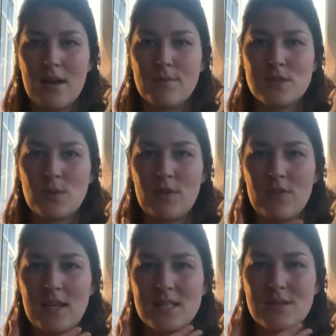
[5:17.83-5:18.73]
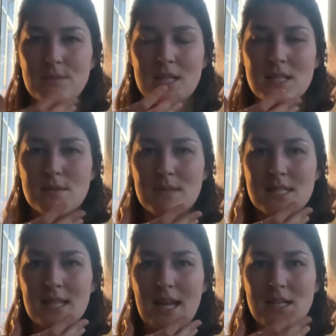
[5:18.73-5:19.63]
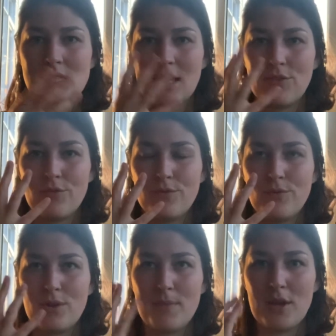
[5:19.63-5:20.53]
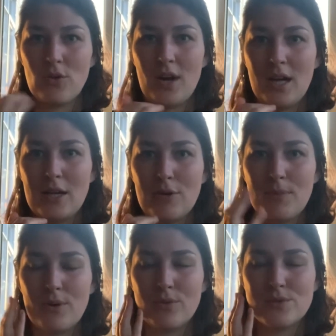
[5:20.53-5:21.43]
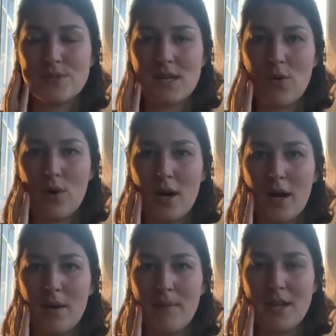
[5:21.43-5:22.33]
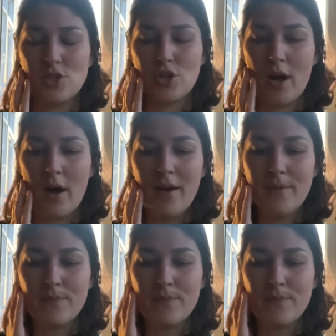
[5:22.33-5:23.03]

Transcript: So we think something is misaligned, like with my cranial bones or my jaw.